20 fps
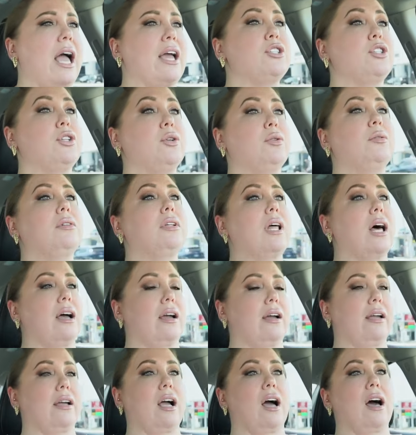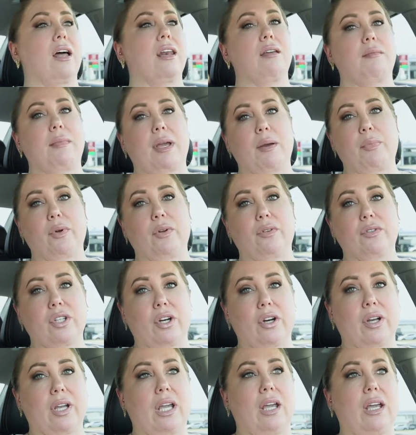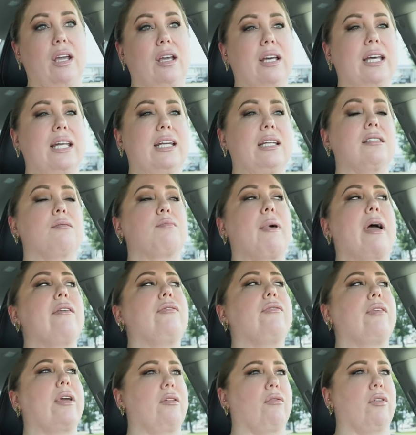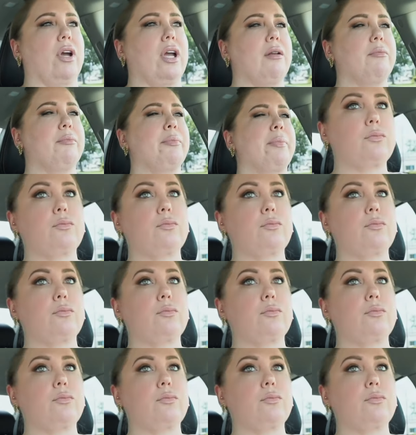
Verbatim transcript: I do like honey maple turkey. It is my favorite.